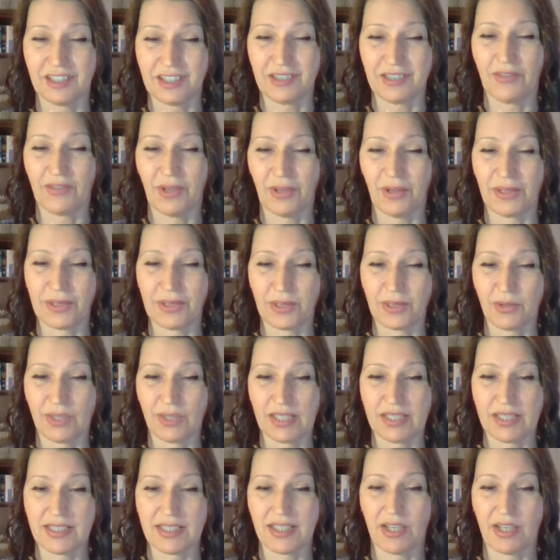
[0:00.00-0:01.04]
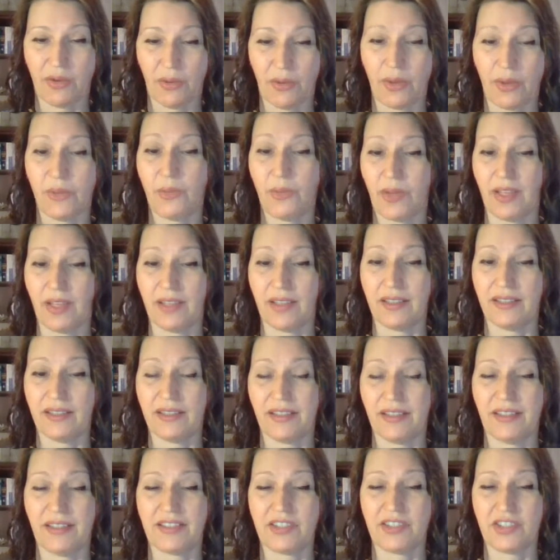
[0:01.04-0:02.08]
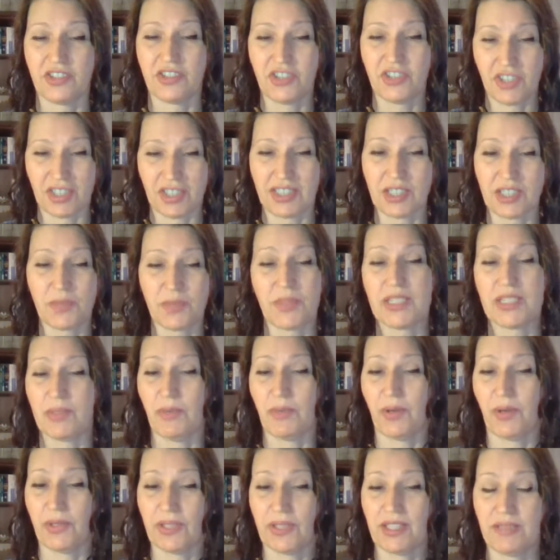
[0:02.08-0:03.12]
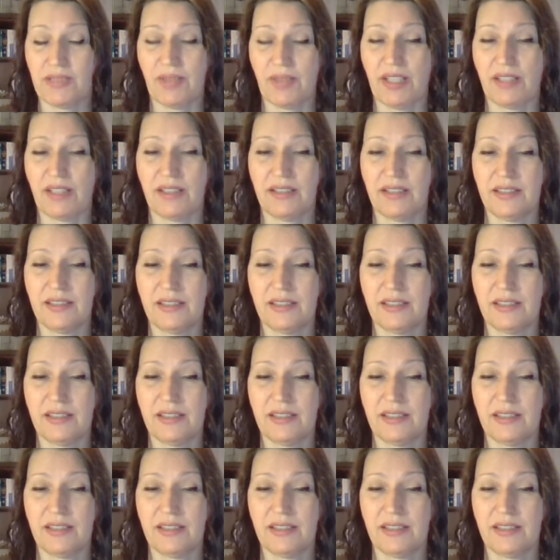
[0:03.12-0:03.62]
to varying degrees in our own way, just as we're supposed to be.